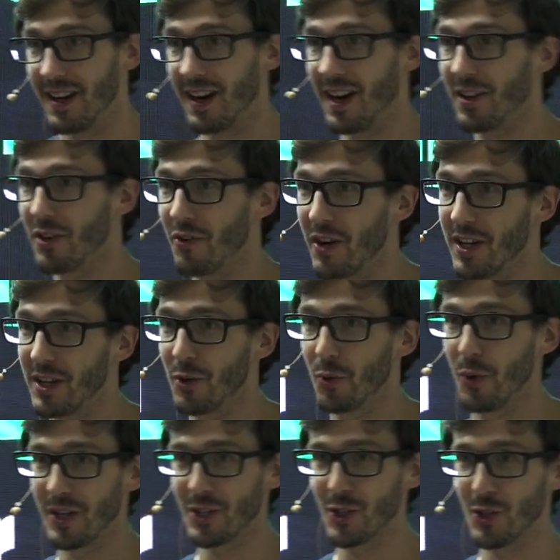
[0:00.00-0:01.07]
Are there any
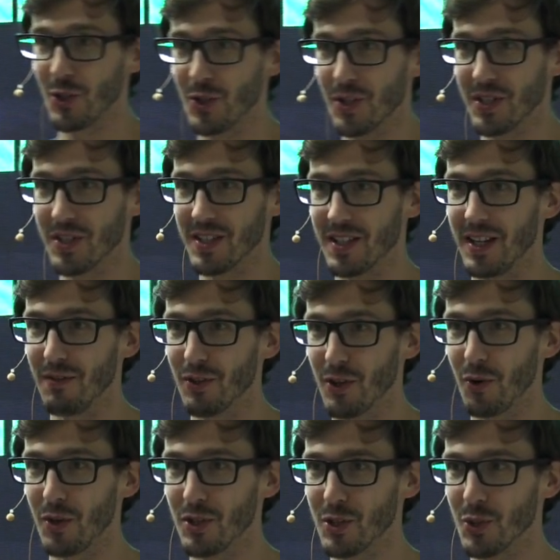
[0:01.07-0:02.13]
questions, even
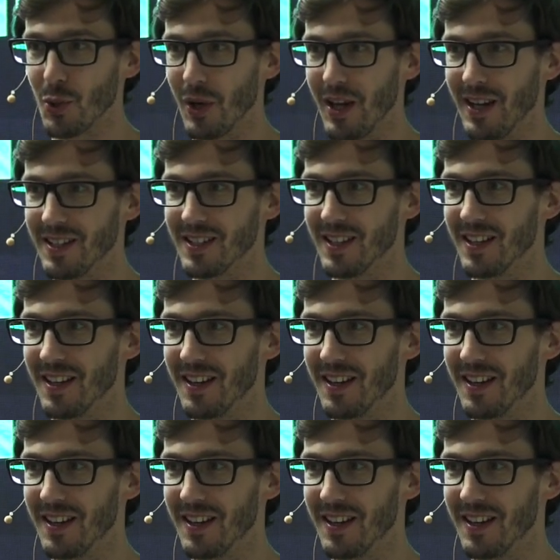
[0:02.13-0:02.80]
though it's so late?